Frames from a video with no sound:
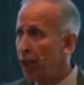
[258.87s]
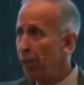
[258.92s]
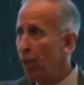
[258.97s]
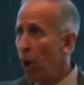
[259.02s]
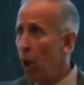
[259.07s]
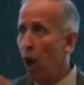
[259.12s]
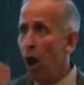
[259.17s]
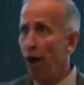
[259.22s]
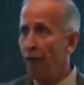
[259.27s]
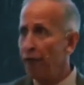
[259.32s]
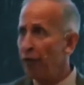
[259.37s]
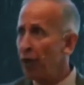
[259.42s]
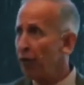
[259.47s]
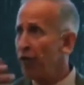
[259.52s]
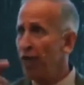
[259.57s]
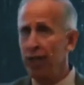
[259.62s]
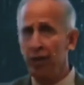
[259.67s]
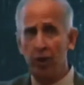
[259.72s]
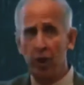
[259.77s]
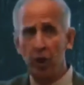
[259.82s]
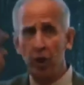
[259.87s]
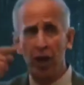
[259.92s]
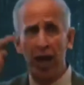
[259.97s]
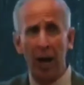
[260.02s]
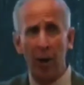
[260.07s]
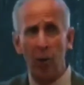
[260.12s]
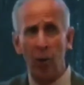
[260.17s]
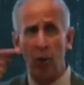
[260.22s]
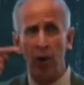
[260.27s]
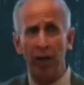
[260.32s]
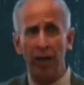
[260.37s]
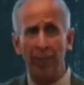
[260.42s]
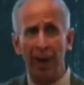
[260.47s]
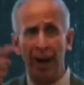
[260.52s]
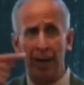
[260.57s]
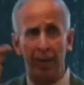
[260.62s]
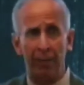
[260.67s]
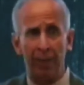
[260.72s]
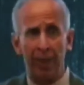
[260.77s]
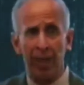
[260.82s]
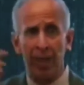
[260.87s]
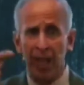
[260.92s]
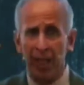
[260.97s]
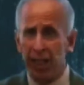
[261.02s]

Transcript: them off your thing so you're not worried about them